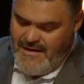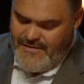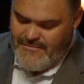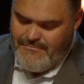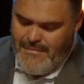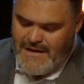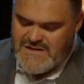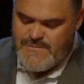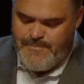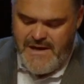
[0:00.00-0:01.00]
There
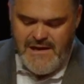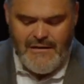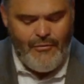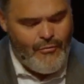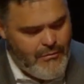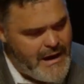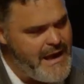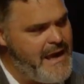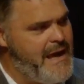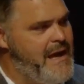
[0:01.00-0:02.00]
must be a
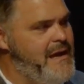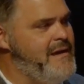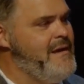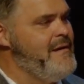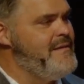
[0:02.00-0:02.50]
way